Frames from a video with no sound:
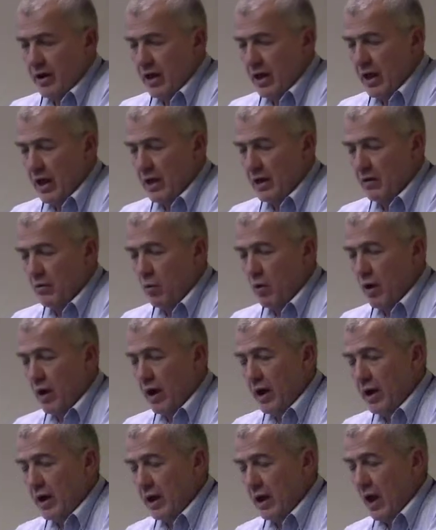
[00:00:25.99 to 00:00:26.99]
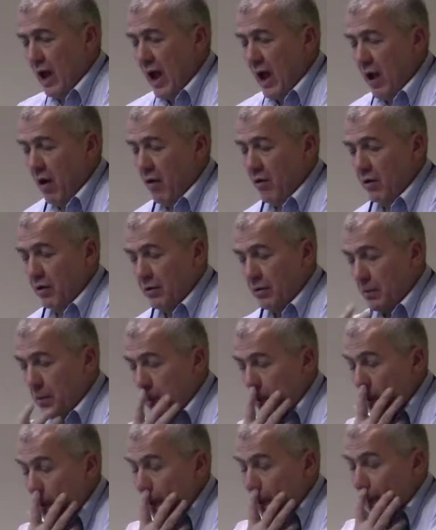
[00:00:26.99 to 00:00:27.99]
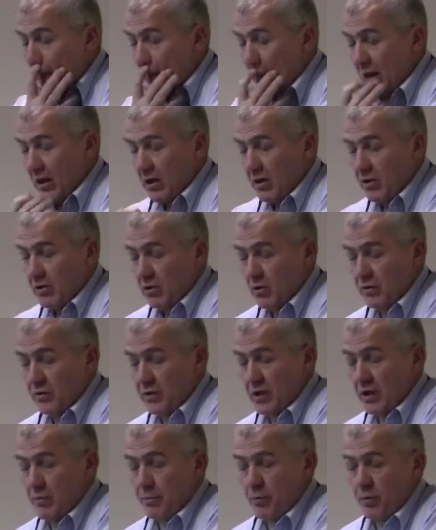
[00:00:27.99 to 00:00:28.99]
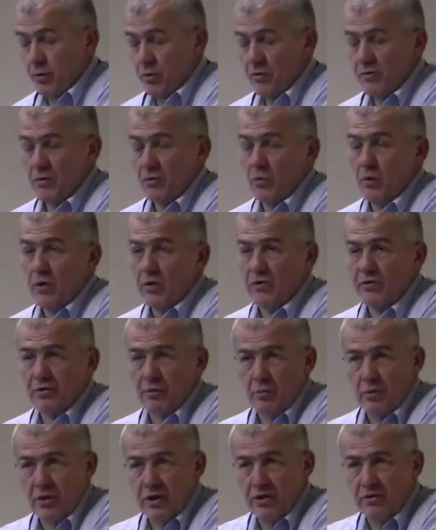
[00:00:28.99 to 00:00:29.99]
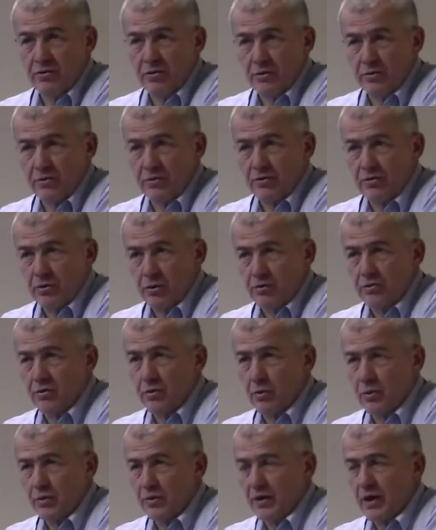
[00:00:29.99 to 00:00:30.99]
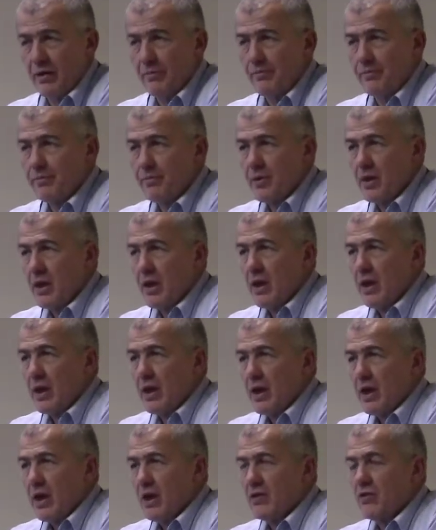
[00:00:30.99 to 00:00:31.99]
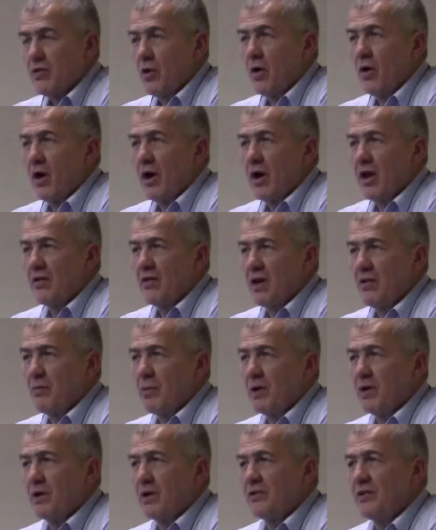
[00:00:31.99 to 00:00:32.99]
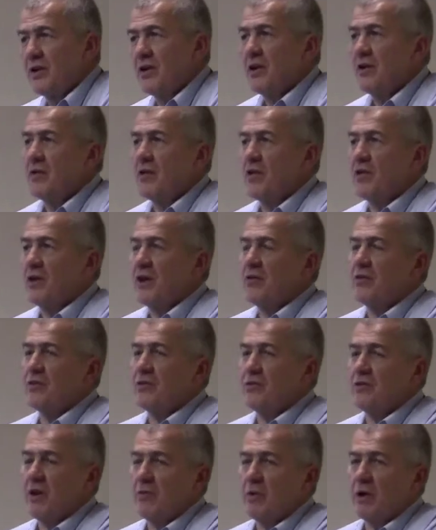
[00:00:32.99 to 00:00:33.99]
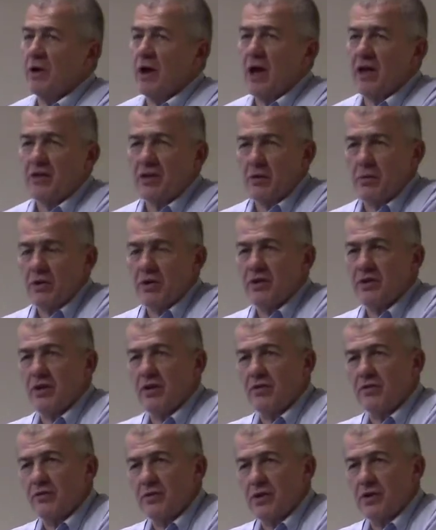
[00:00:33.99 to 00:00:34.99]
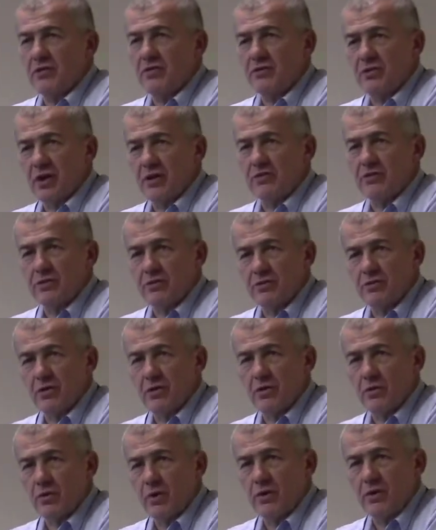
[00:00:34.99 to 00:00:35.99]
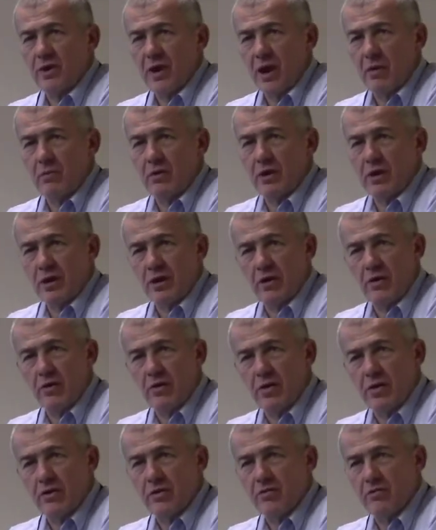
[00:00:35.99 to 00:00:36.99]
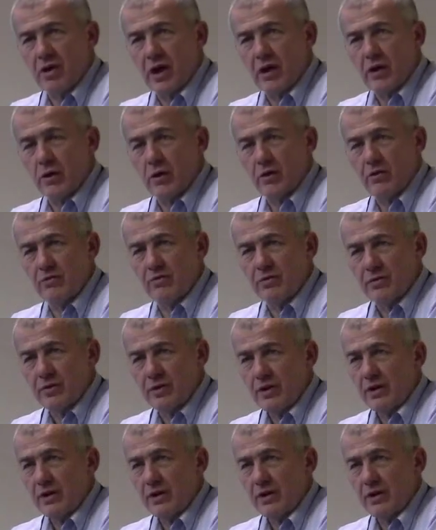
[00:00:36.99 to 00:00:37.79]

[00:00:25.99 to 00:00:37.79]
And why and how and could they improve and what are some of the issues associated with that? And so as I've been attending the sessions, I've been asking myself in each session, so what's happening here that's evaluative?